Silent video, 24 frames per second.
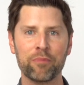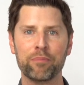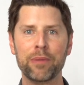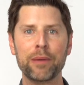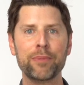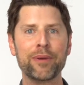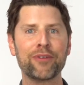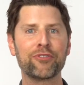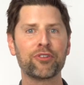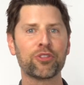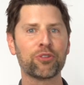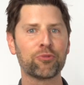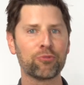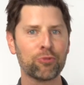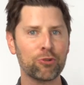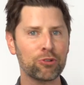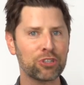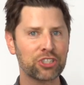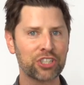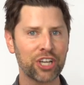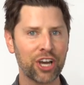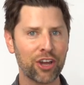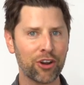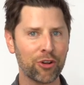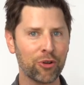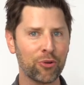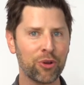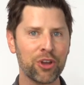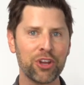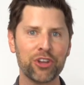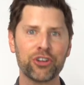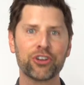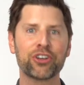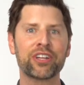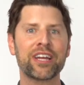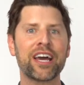Maybe after the root shadow,
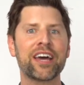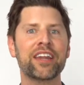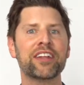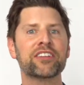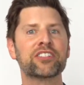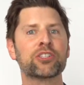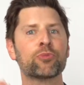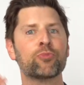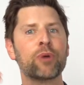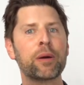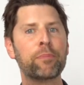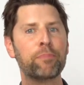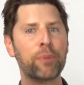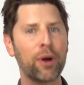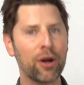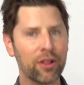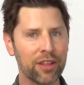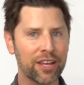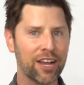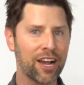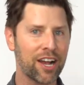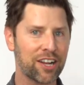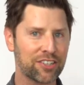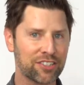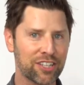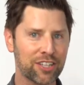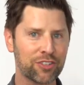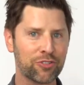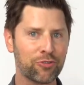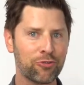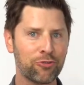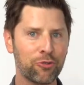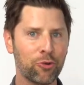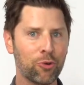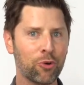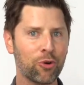you're gonna add in some wet balayage, that's
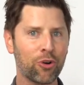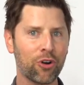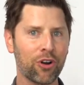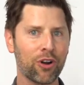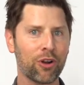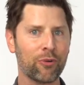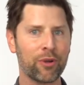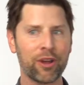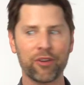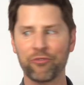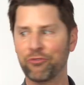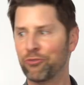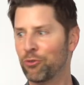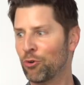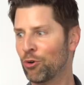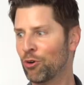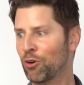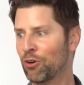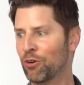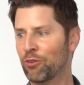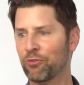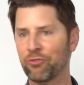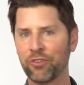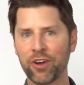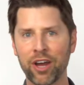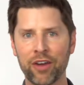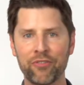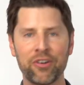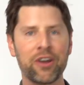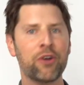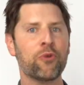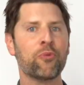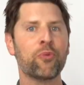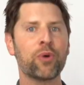four. Are we on 4 or 5?